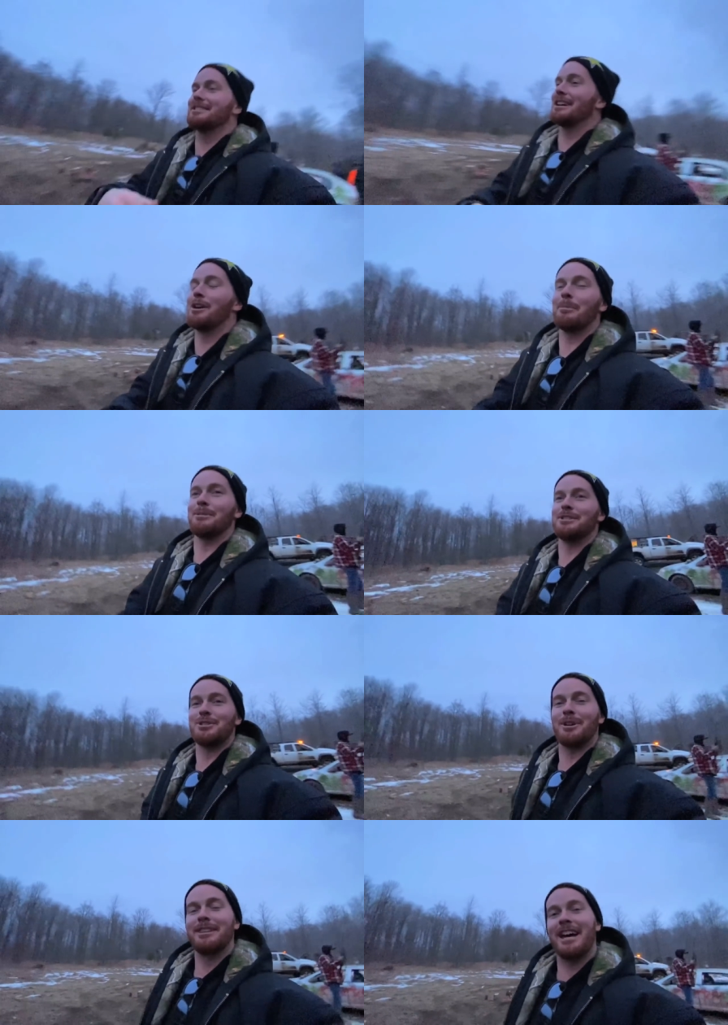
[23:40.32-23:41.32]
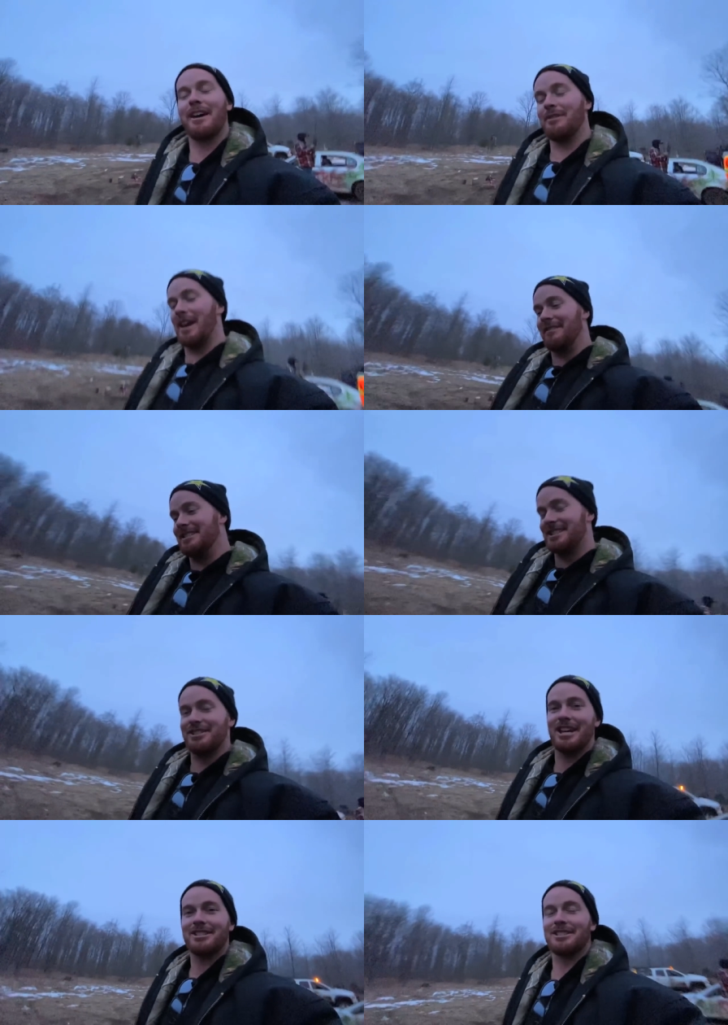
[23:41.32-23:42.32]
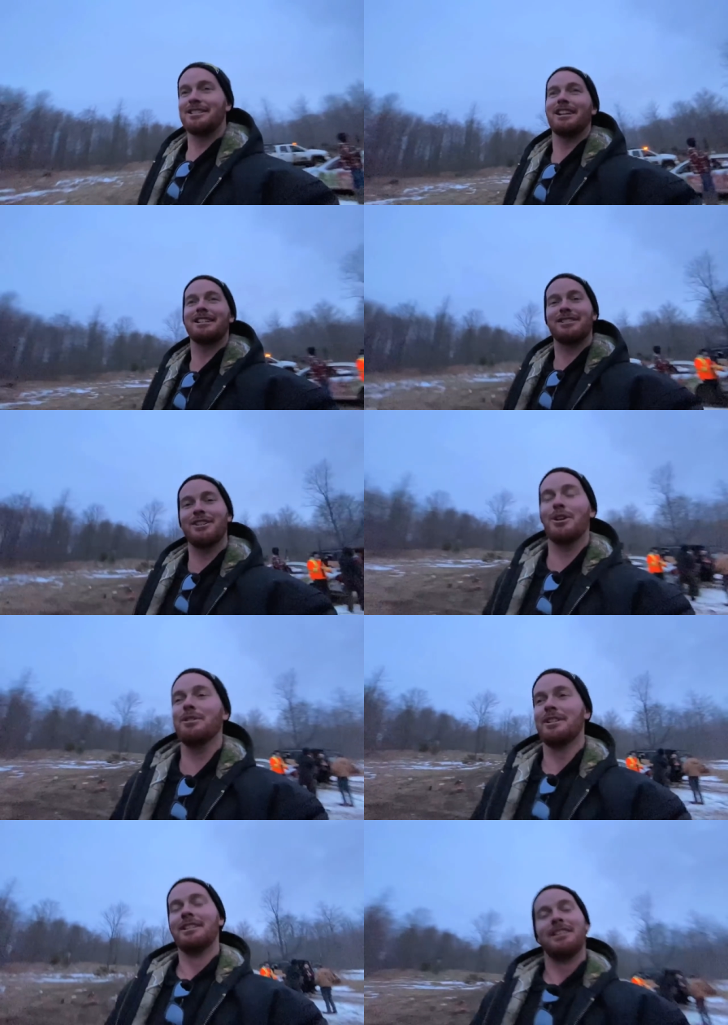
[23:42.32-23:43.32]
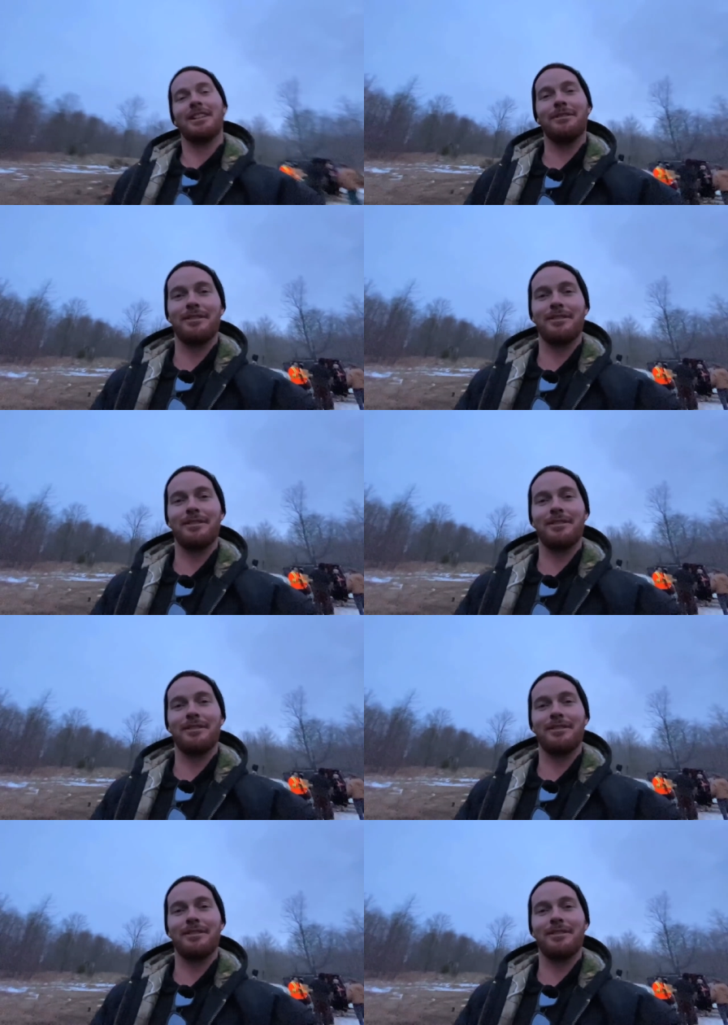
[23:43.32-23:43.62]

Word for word: I hope you enjoyed that. If you have any suggestions, let us know. If